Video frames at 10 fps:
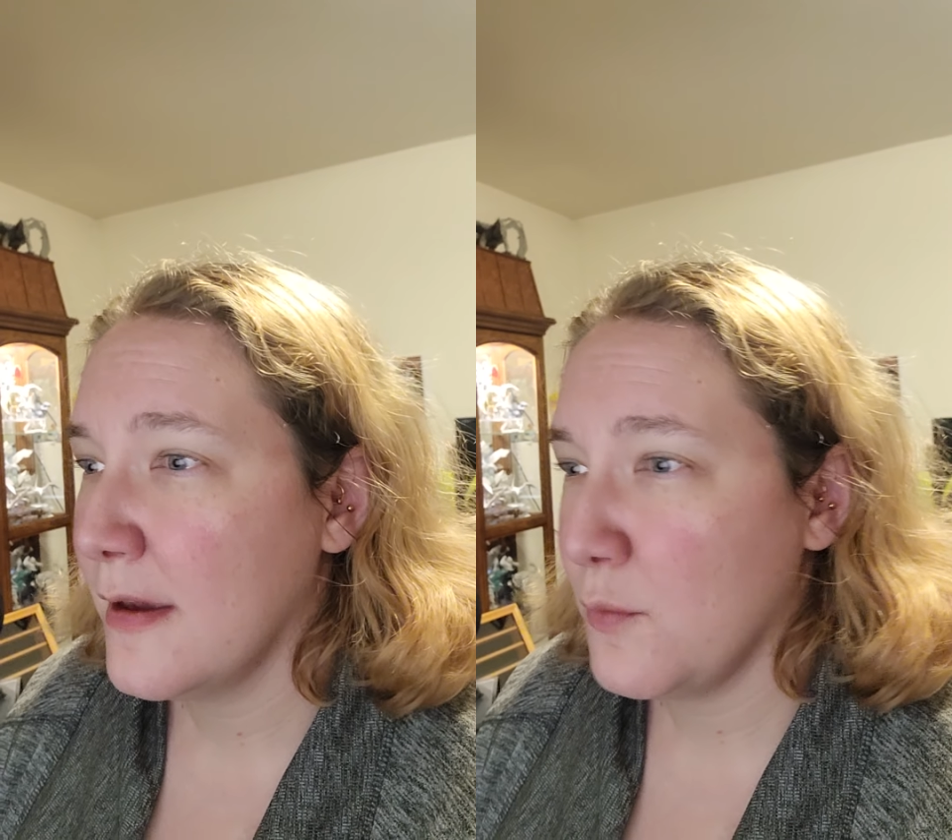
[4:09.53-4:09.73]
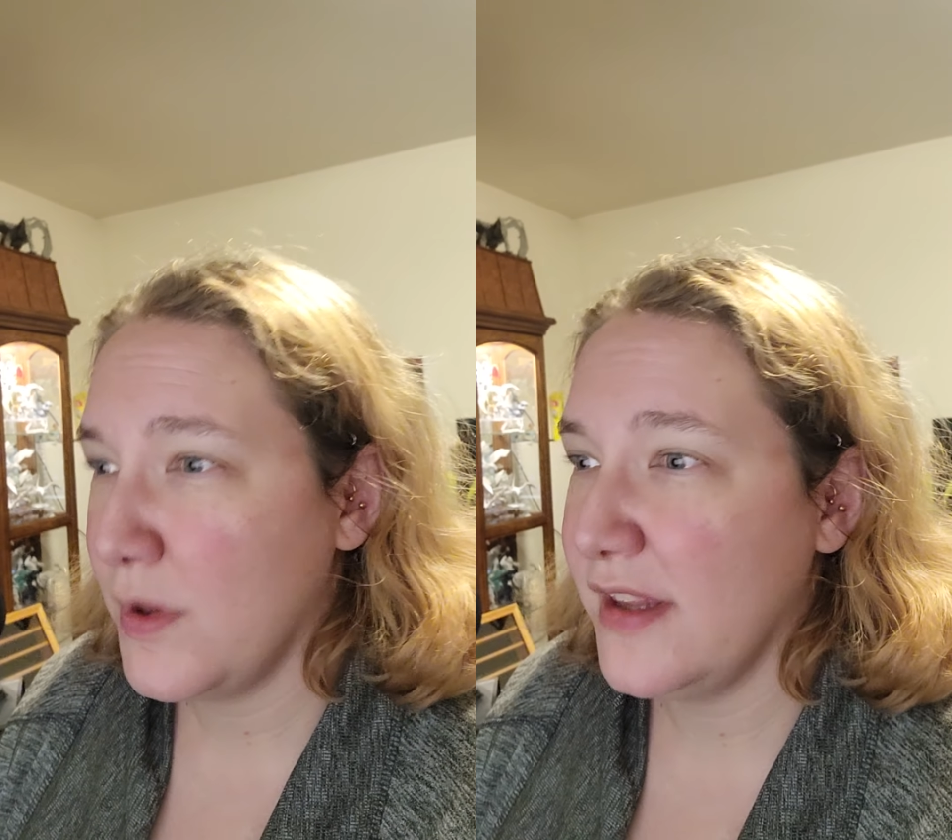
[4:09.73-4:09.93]

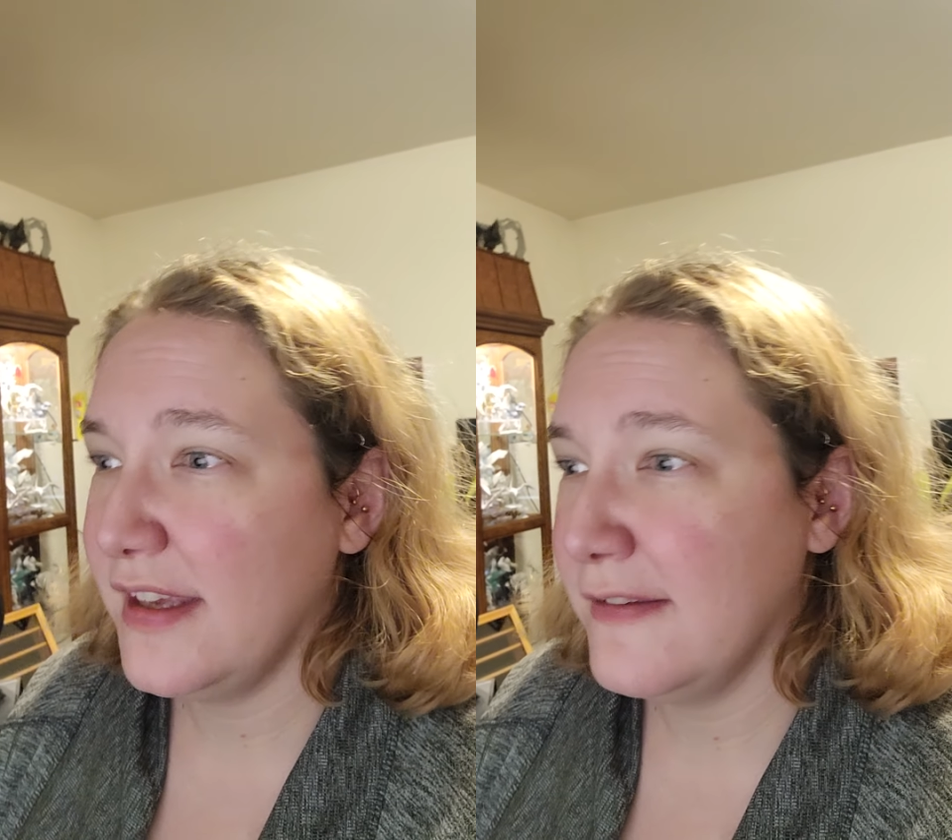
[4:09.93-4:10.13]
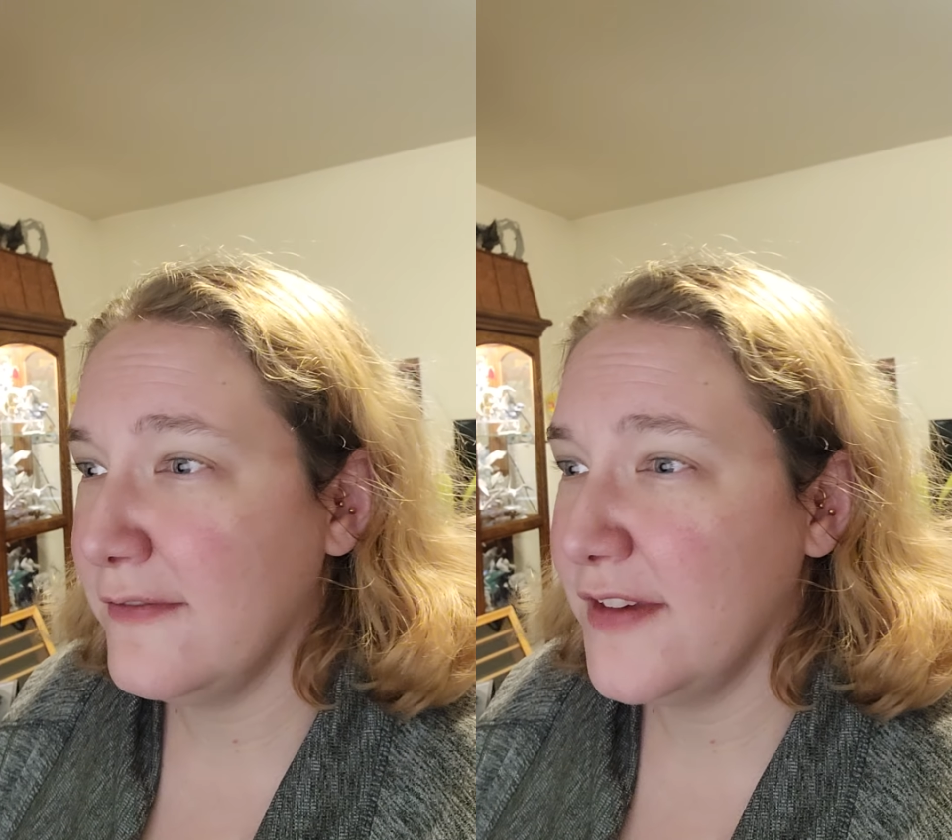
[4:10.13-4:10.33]
we
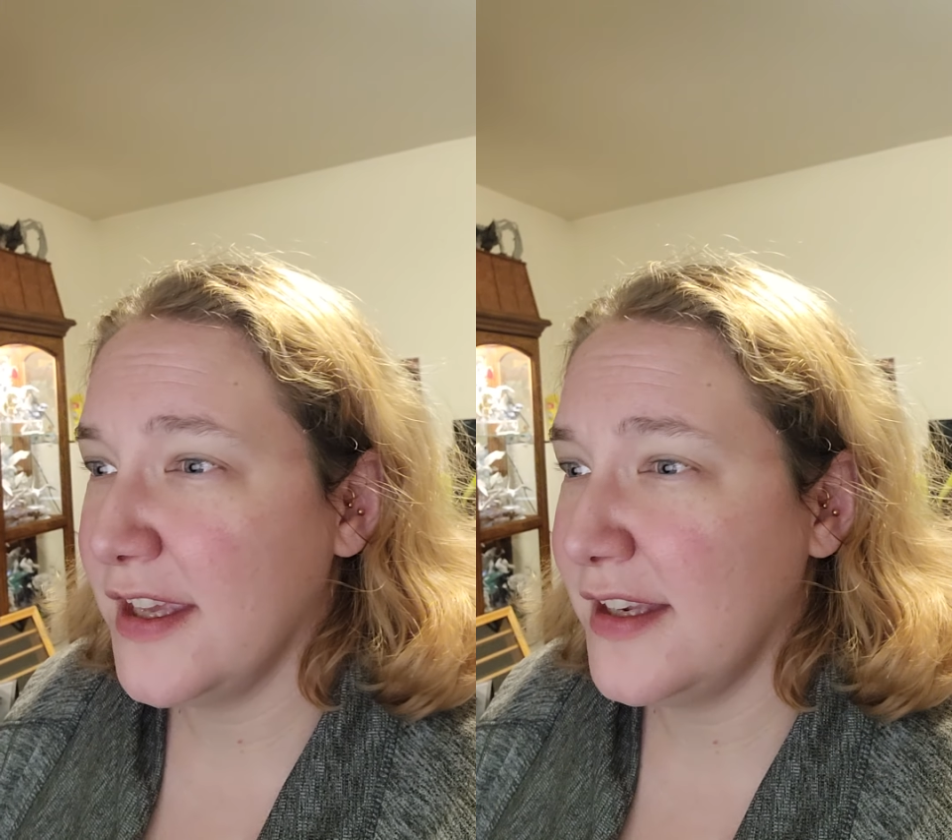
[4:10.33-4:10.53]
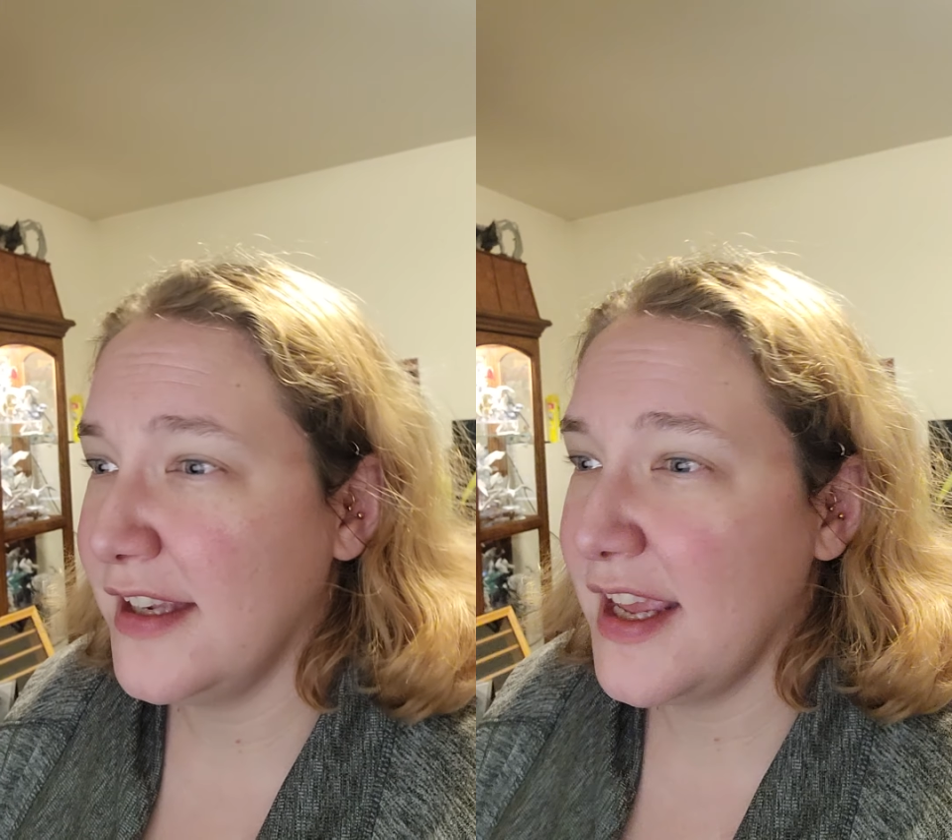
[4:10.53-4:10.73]
live
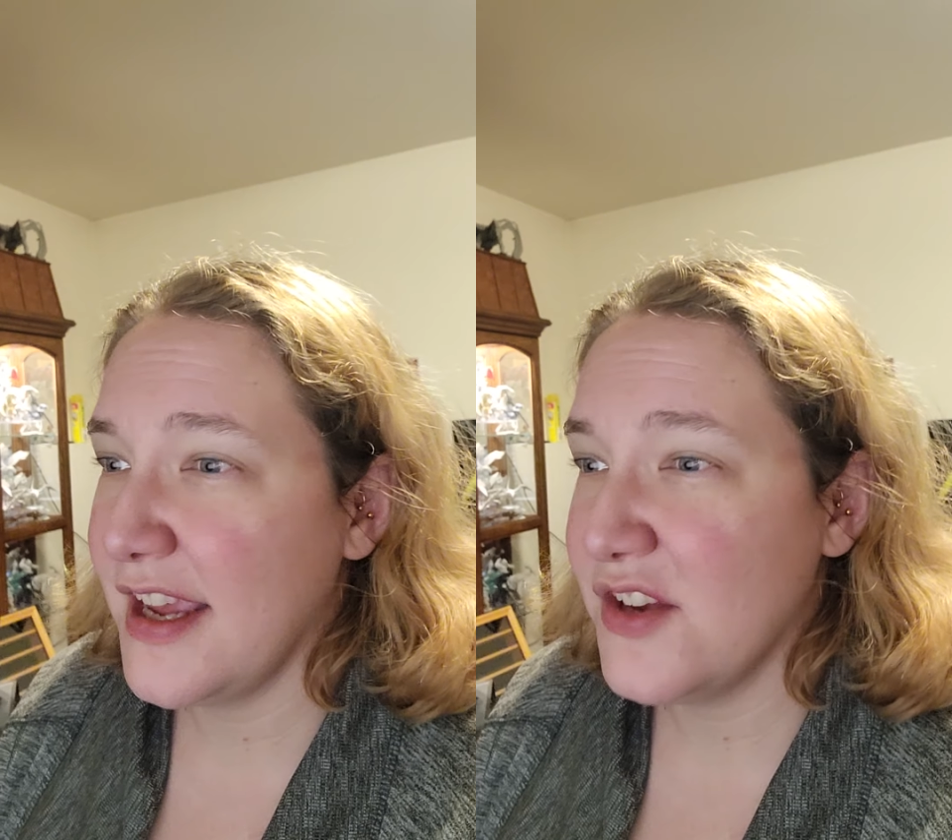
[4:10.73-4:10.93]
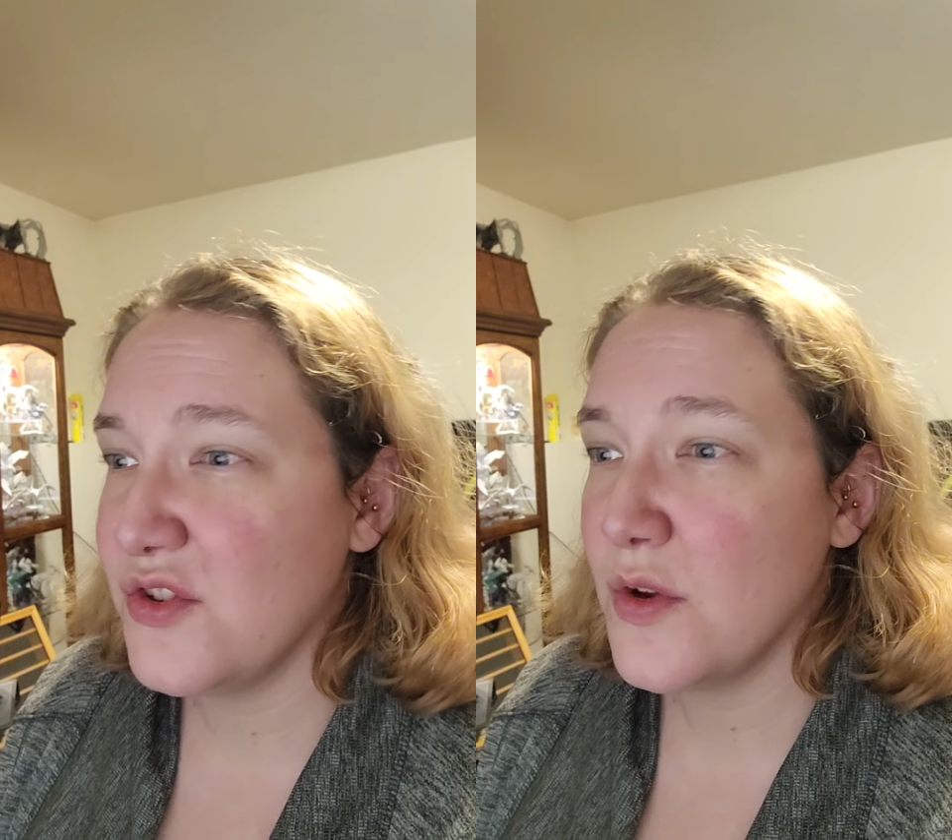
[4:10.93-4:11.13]
in an
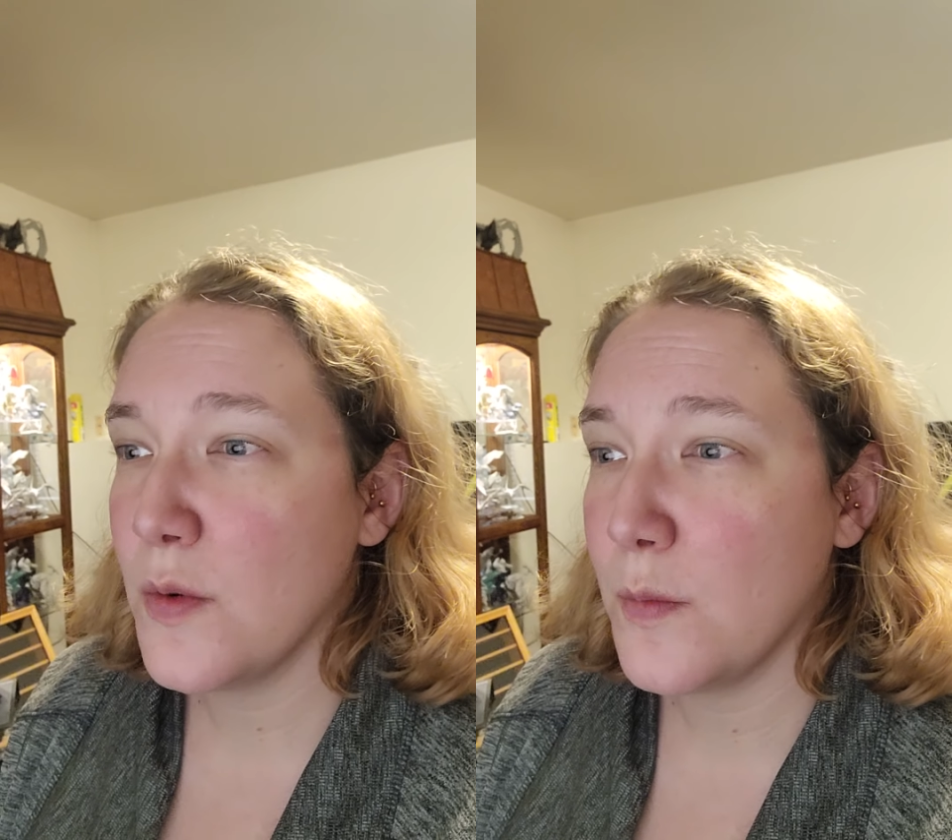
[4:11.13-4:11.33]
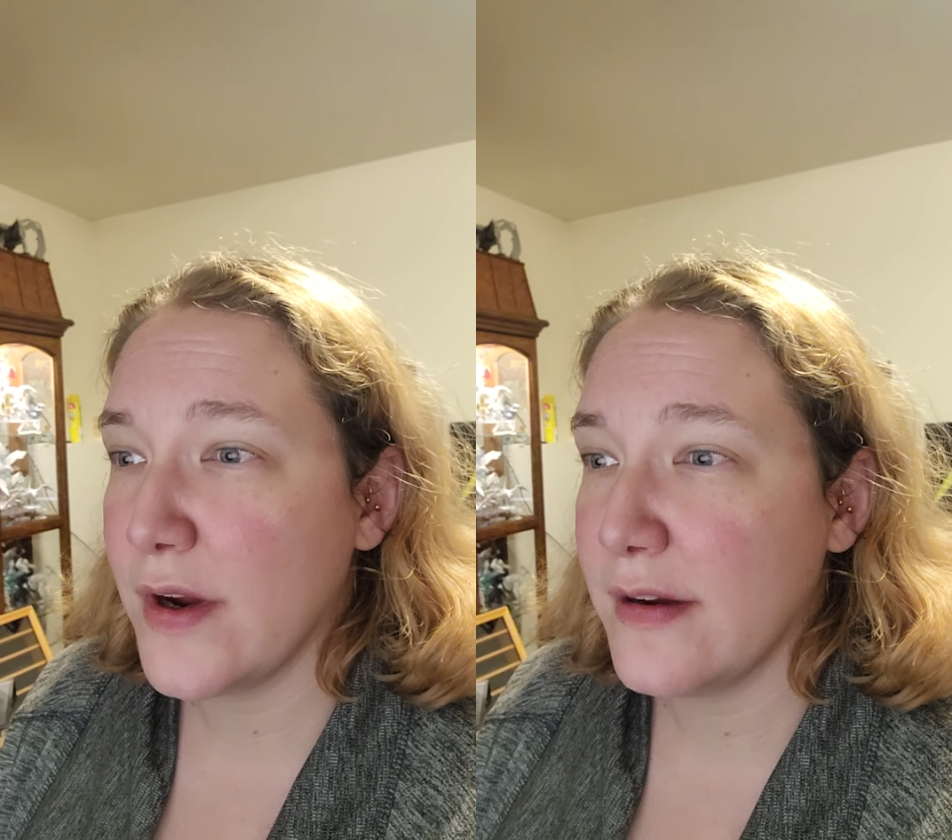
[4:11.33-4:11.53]
age
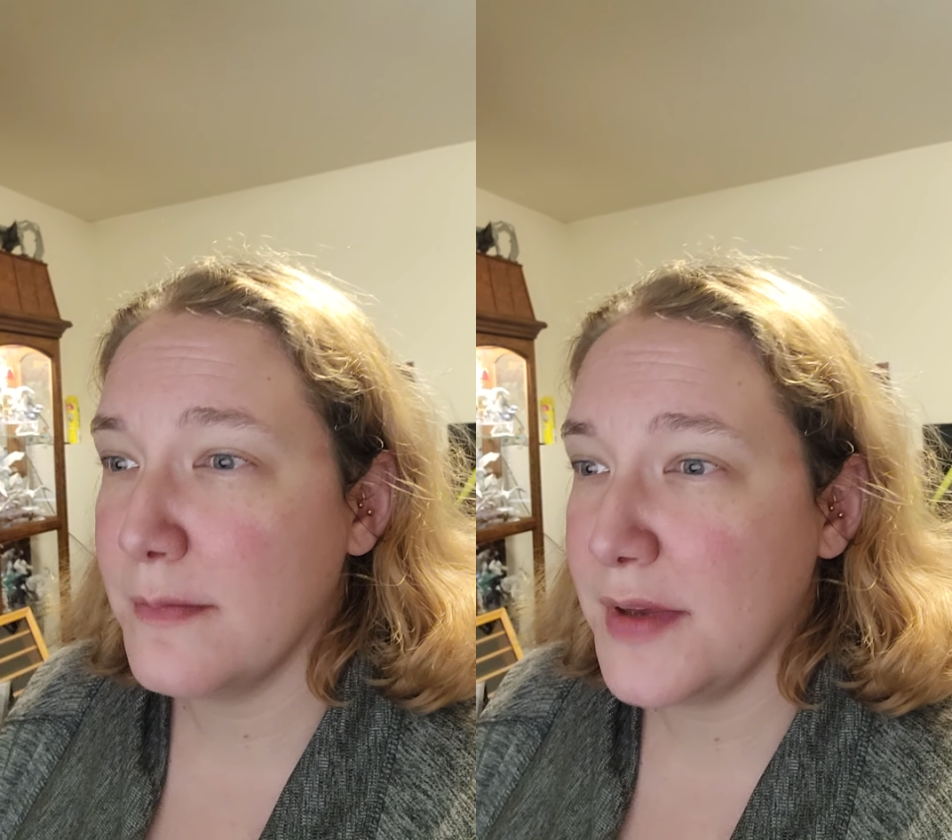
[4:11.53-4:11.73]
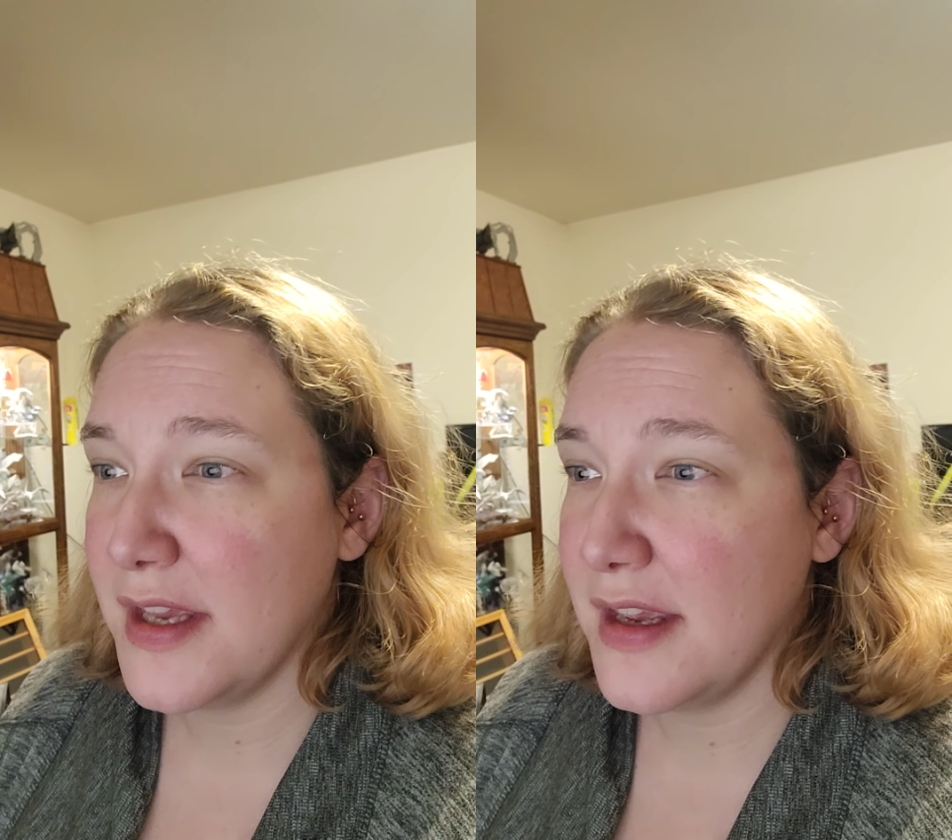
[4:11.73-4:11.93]
where it